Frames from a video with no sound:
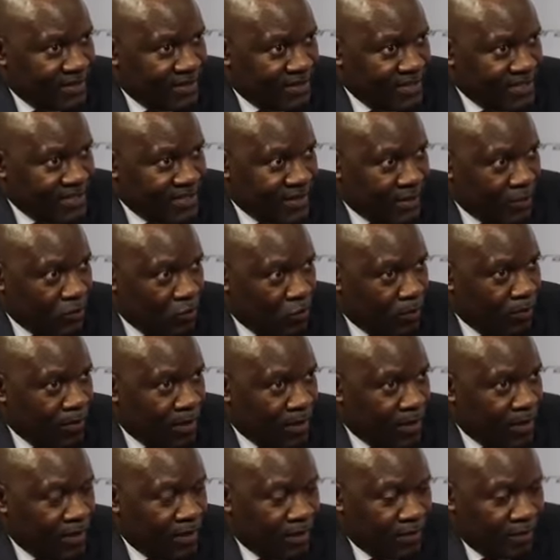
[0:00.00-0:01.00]
This is a
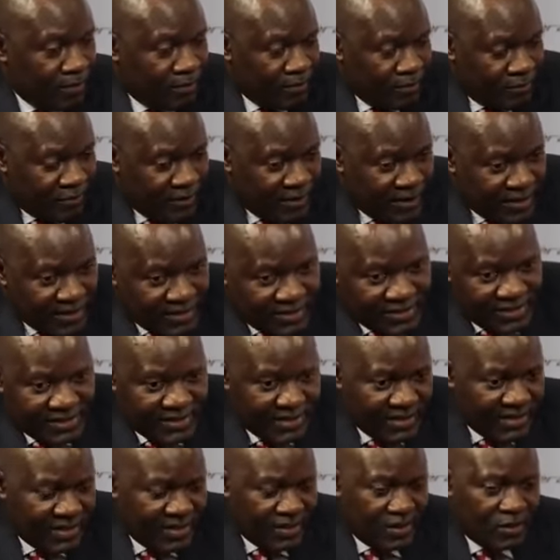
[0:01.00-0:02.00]
global village
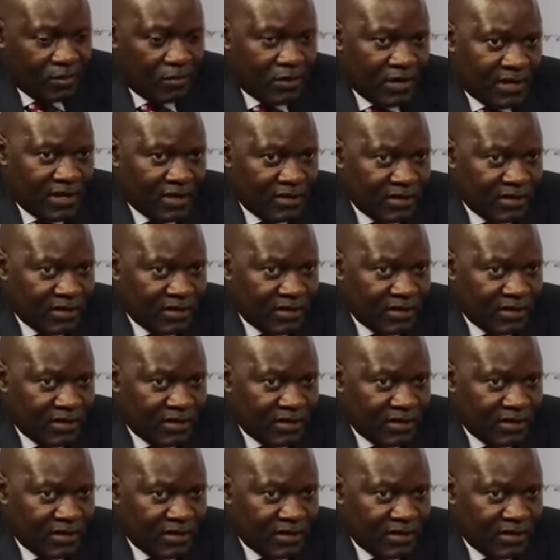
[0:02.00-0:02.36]
where